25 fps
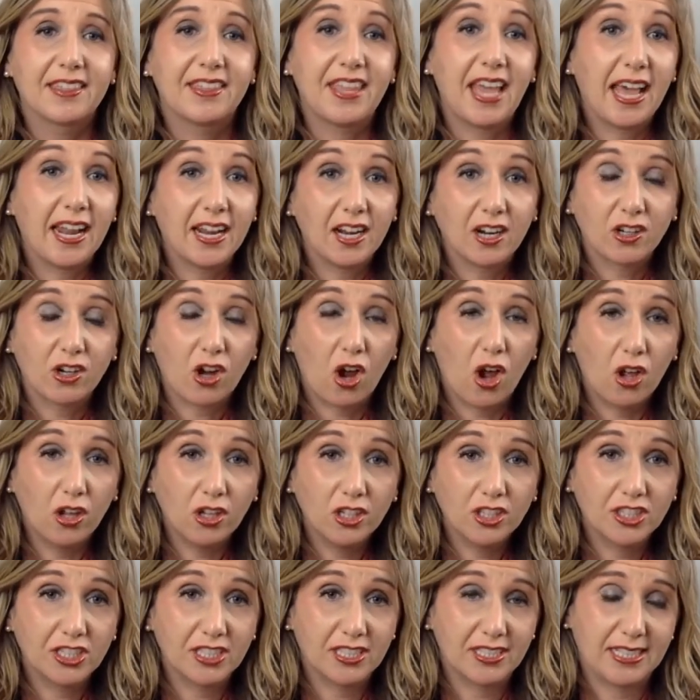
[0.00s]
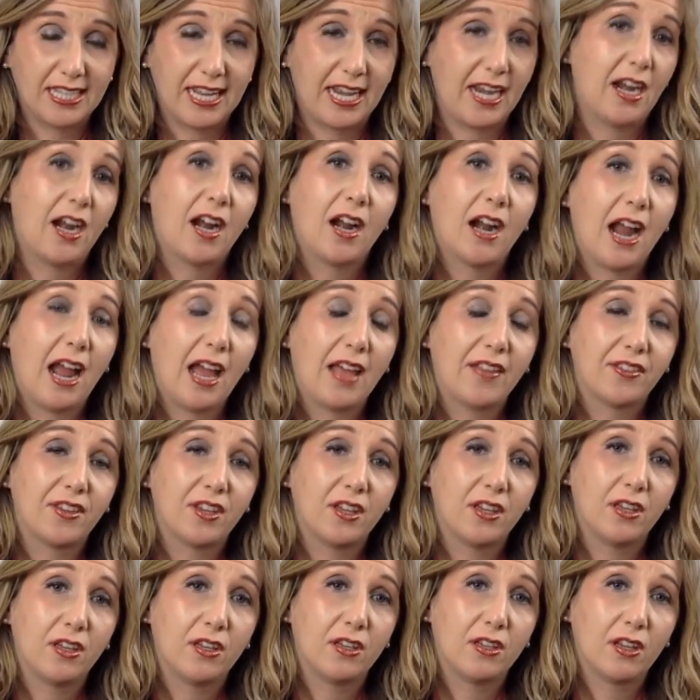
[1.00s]
The head oncologist there at
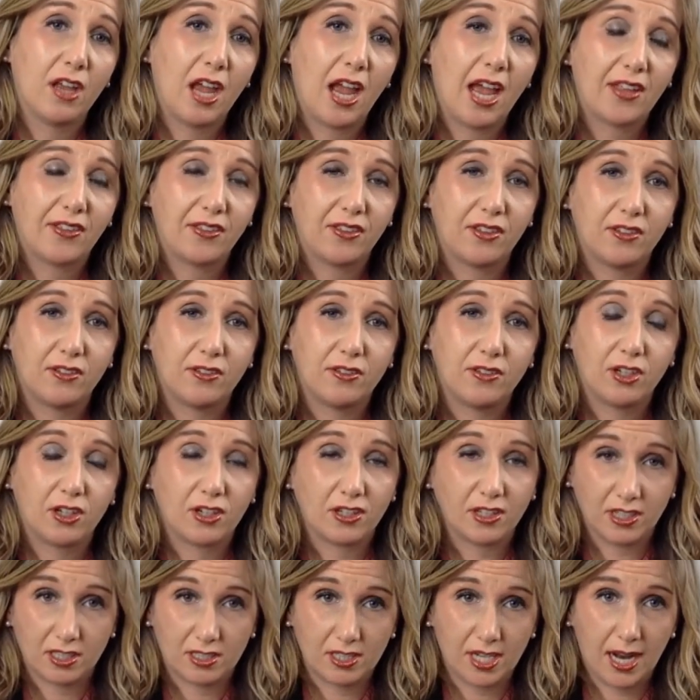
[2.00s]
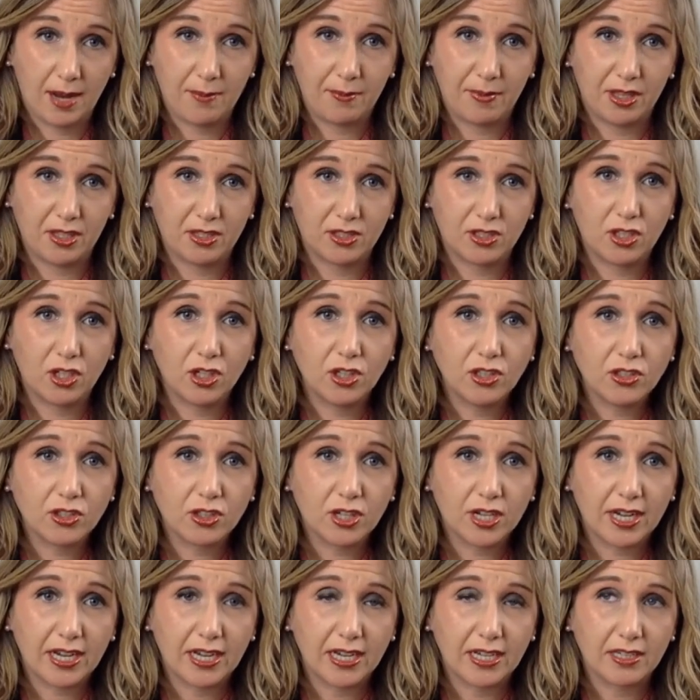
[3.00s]
the at during the time of the
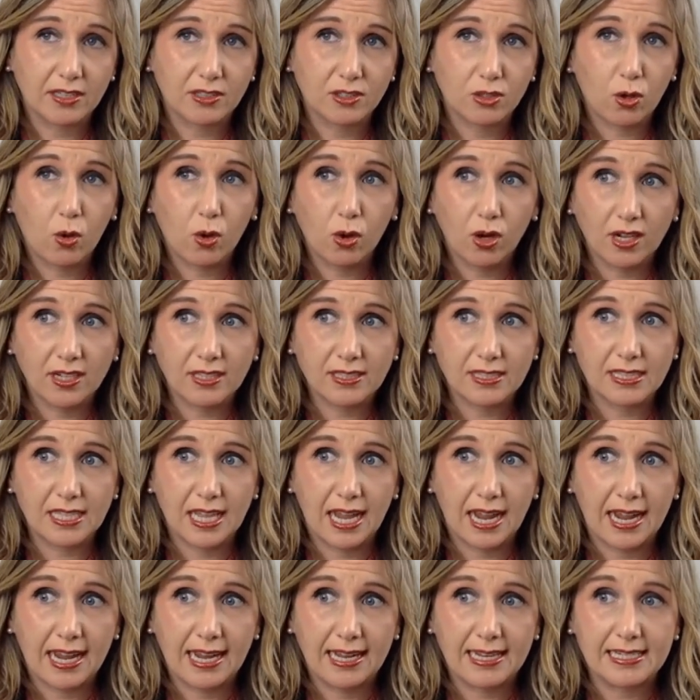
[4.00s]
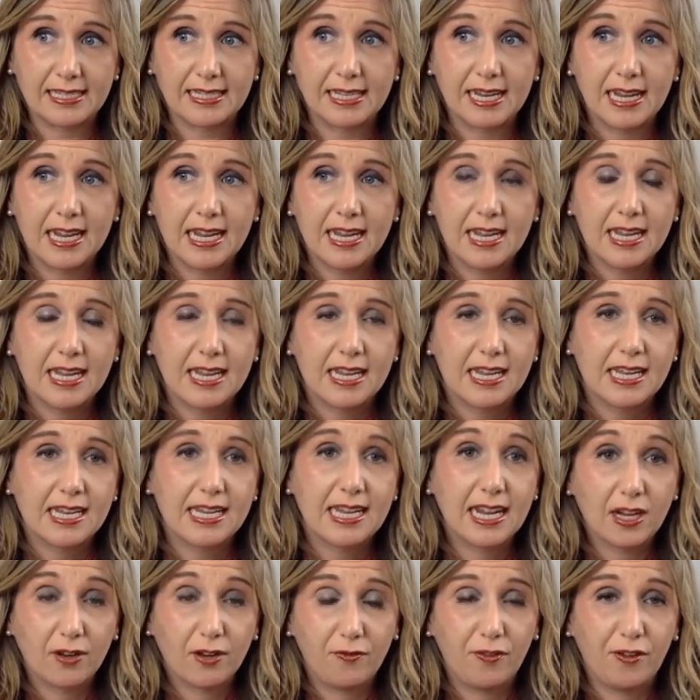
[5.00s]
surgery told us that
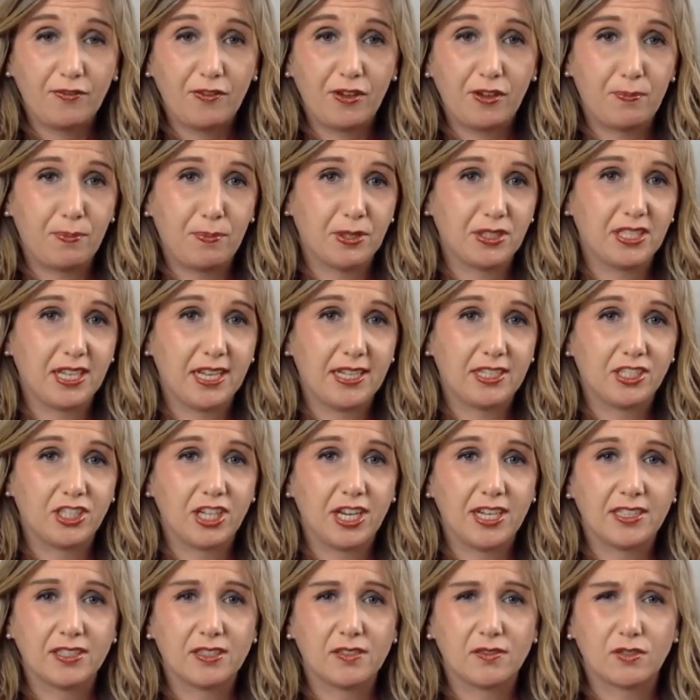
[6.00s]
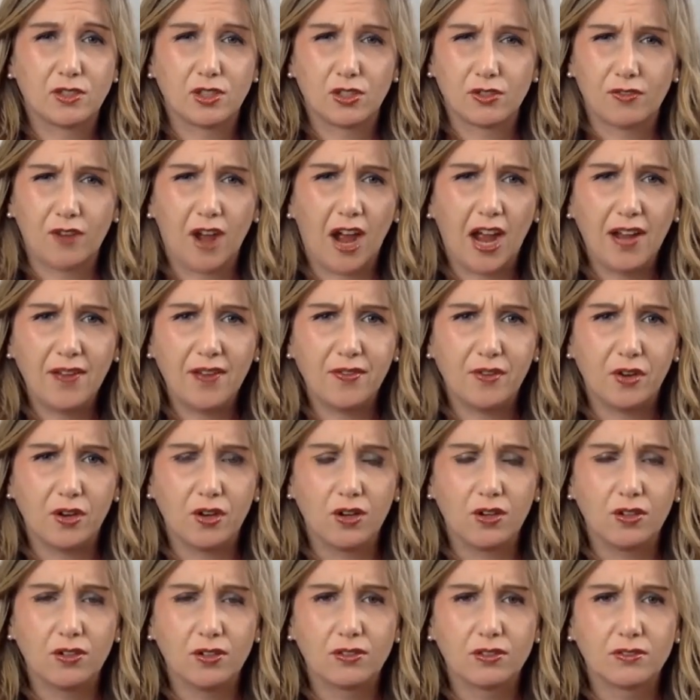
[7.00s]
he had a 50% chance of
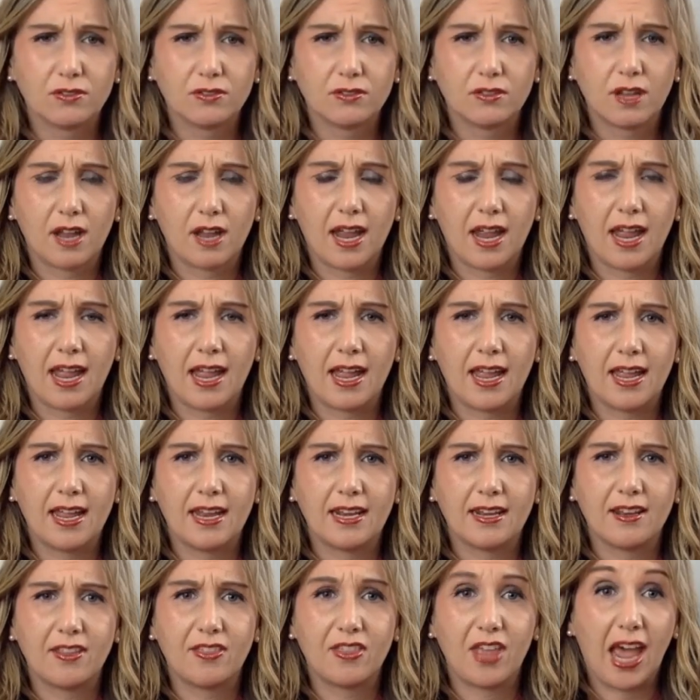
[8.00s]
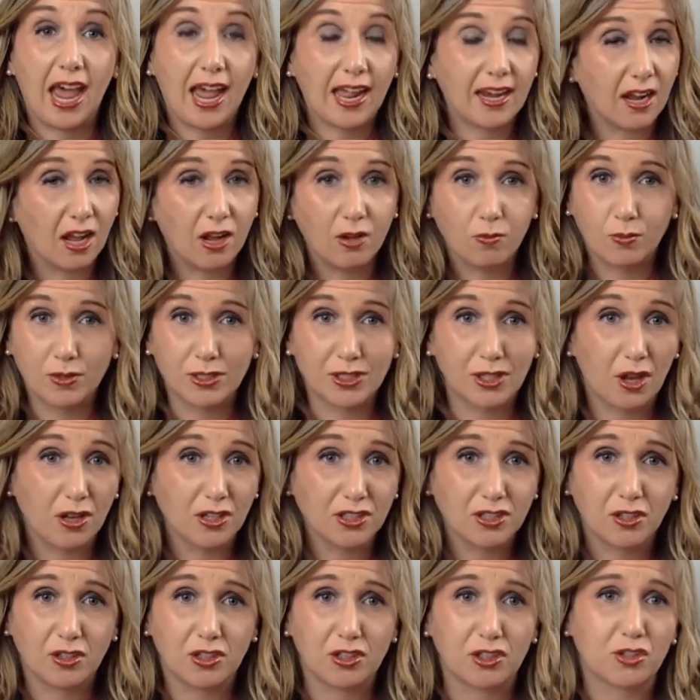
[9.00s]
survival. And that uh, was
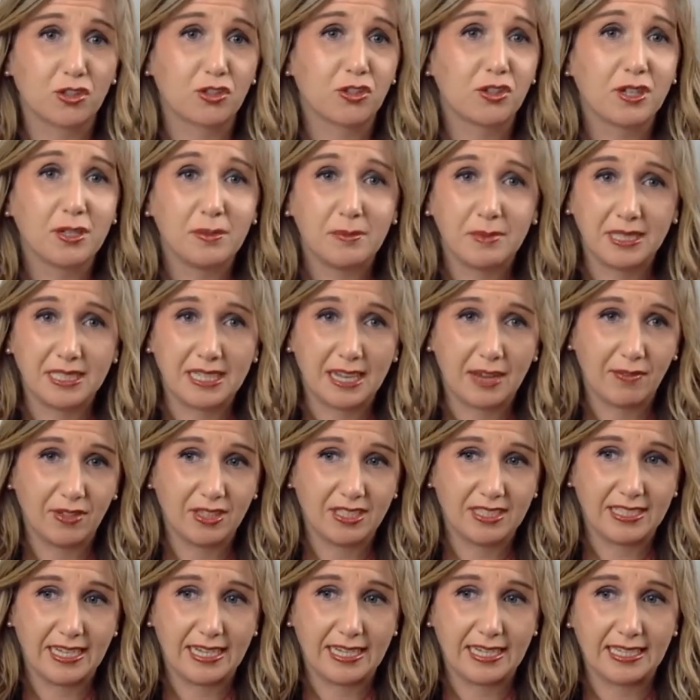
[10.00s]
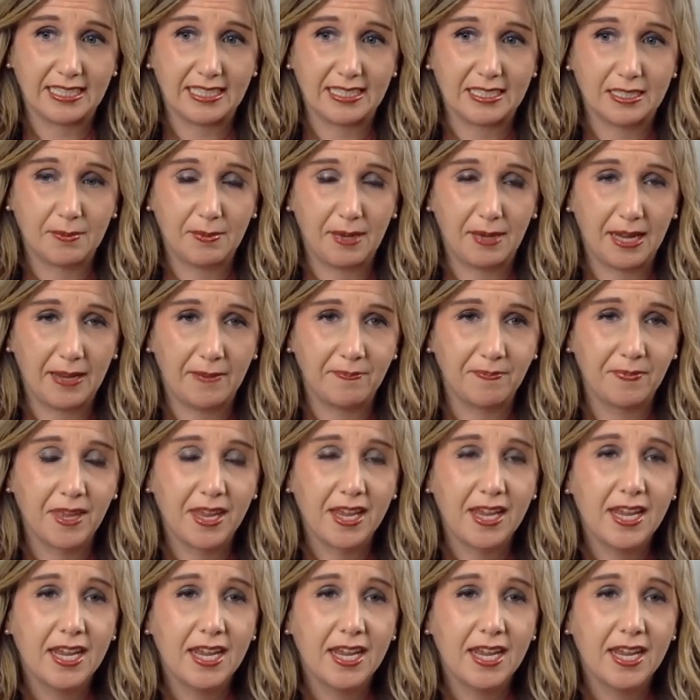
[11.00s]
also extremely devastating to me.